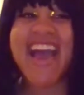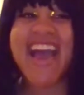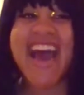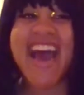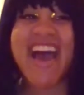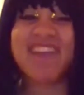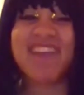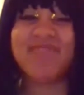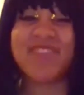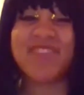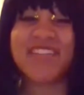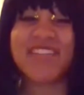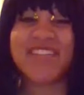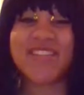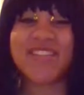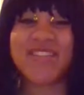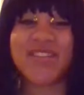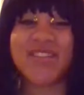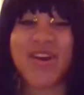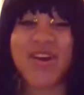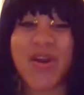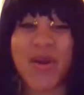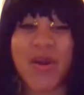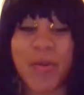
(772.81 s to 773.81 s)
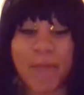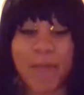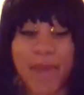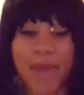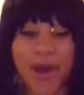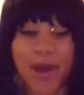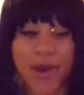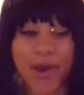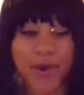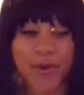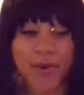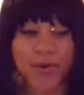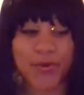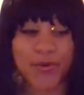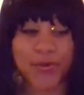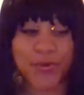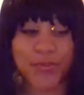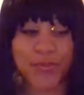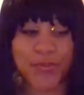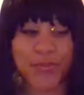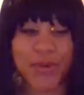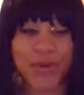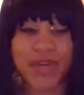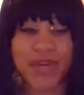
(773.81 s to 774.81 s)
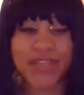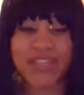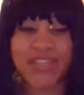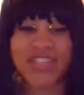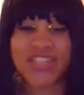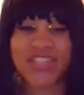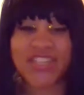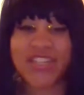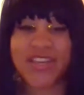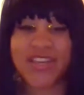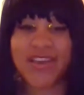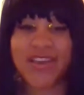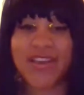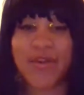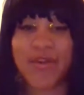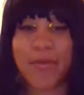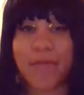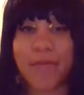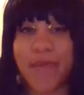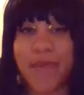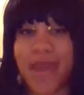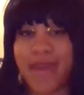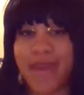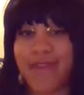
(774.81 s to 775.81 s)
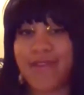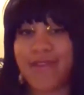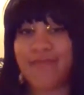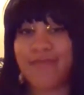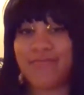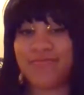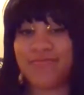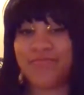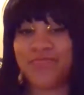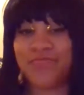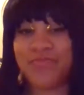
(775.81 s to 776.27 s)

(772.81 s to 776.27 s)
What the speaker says: I wanted to talk about punishing your man,